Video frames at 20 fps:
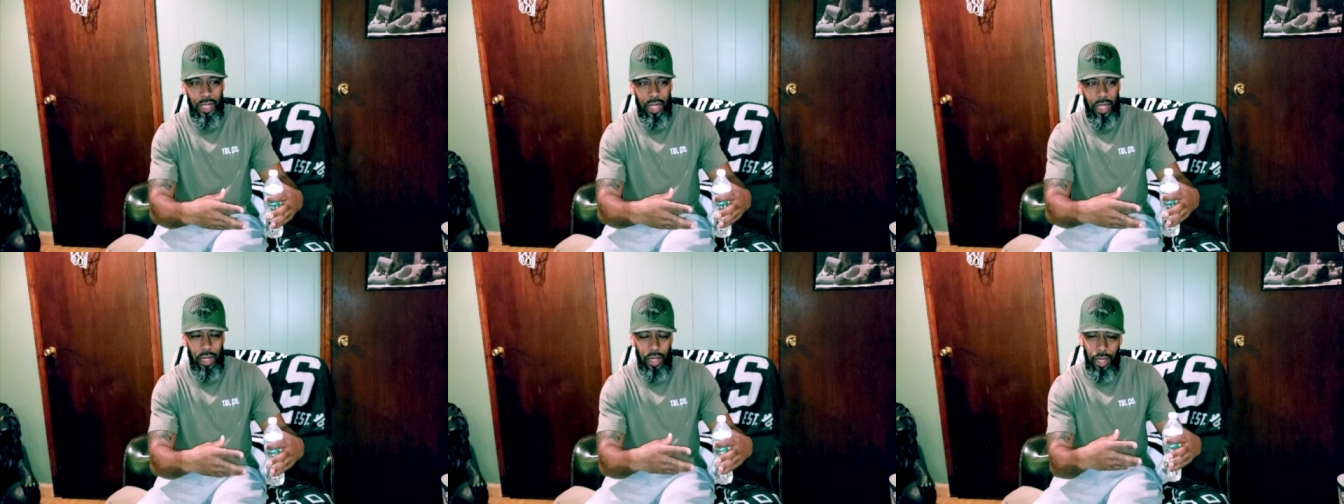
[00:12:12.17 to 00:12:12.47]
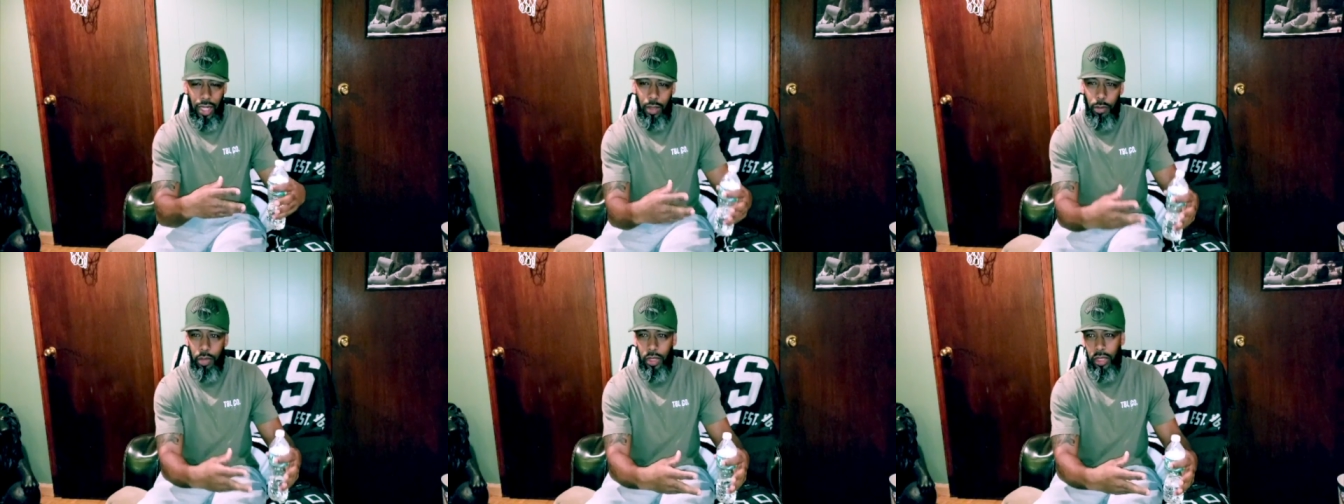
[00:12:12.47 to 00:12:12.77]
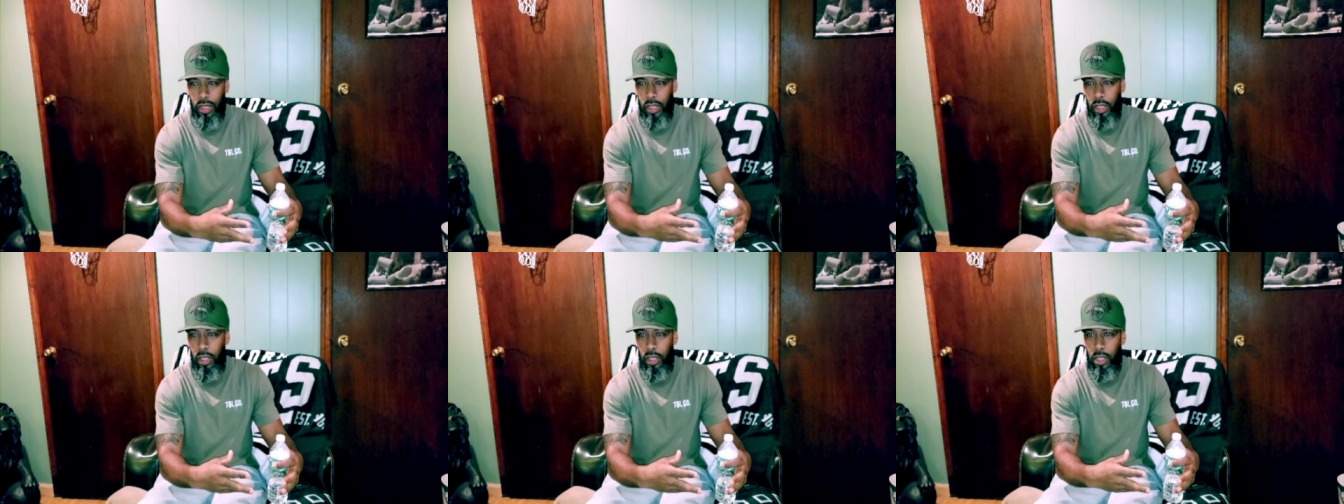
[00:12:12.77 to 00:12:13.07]
in a
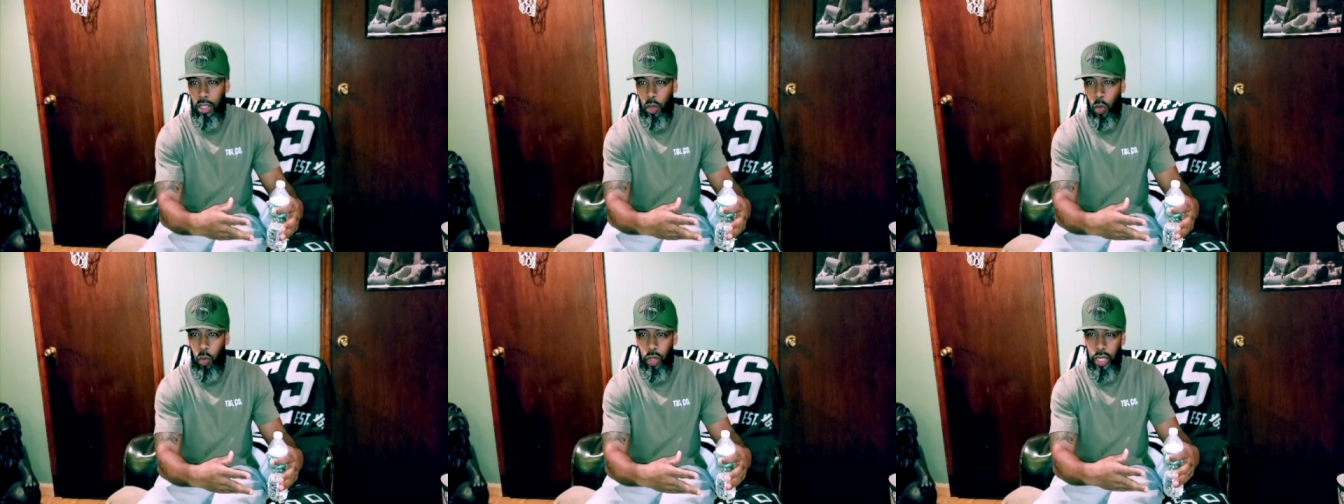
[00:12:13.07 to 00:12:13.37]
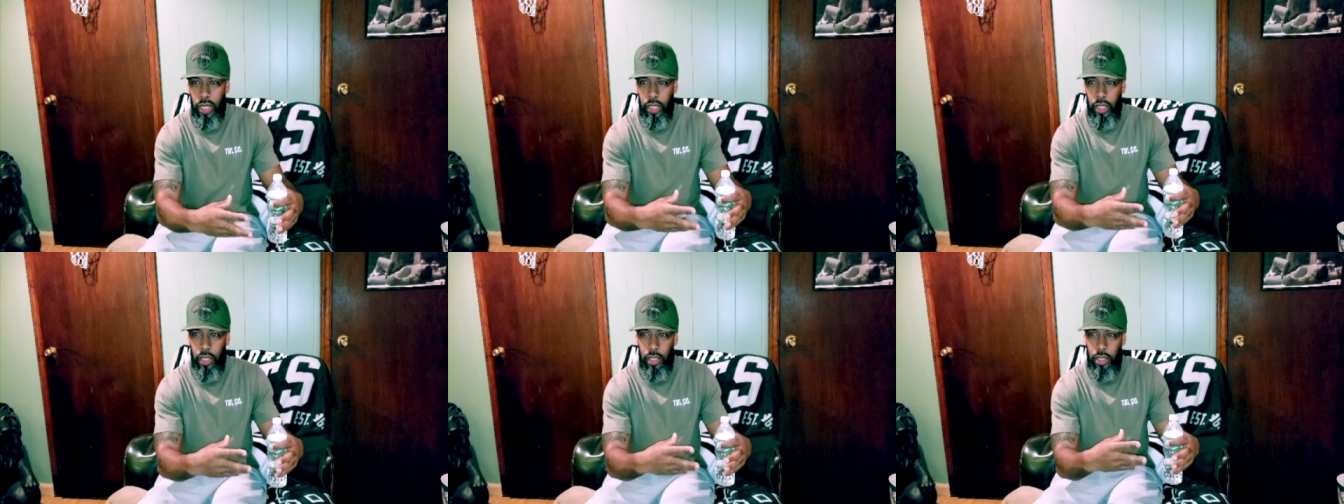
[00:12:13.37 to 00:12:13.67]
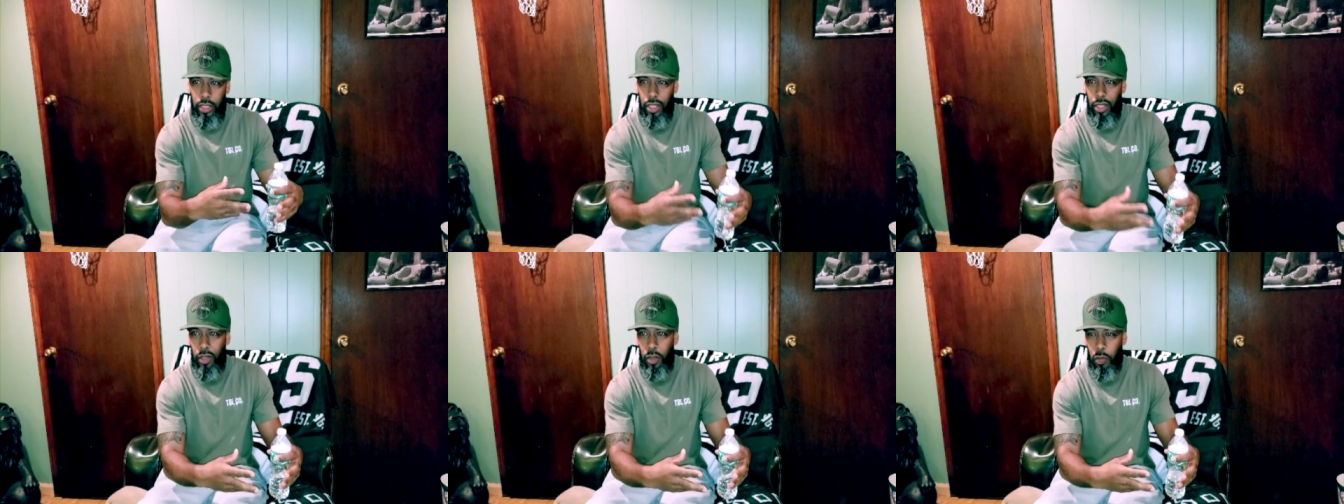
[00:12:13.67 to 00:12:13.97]
neighborhood where
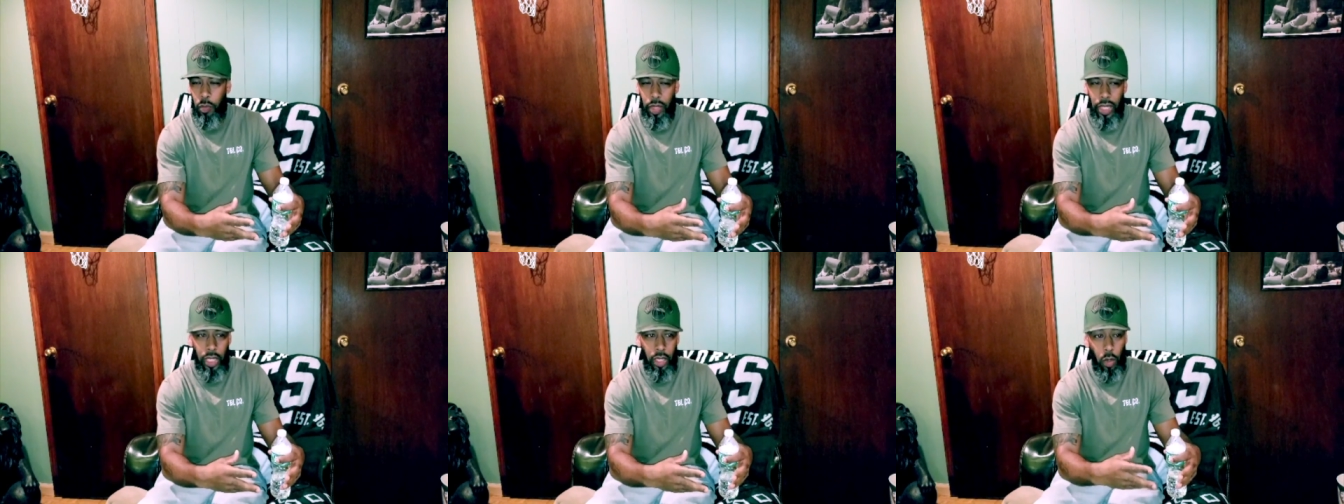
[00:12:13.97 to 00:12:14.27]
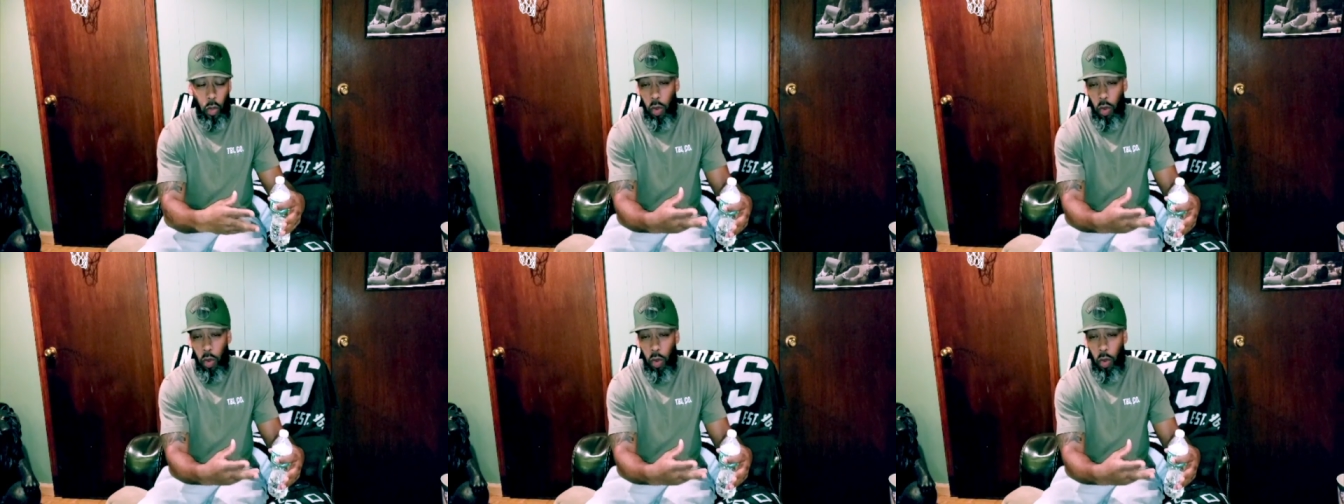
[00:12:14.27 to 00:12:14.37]
young men